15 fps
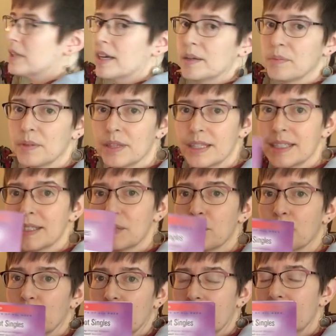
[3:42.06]
up this
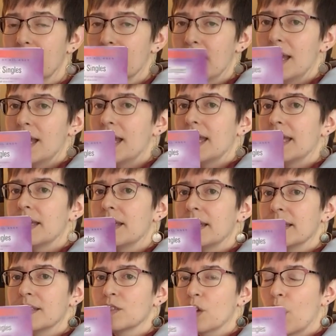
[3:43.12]
book, it
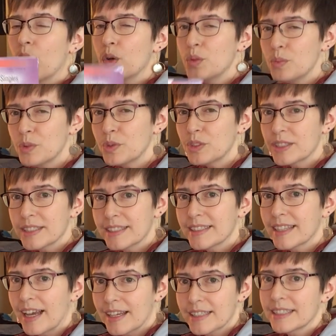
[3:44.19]
is almost
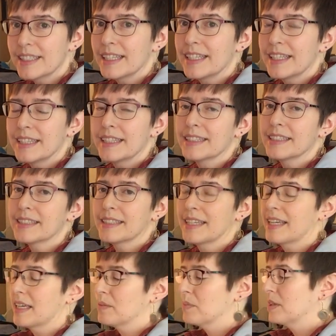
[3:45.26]
exactly the
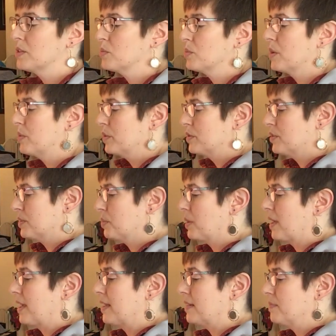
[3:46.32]
same as what we were just
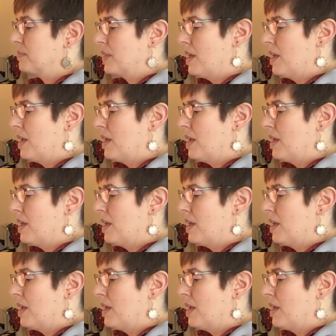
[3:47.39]
playing.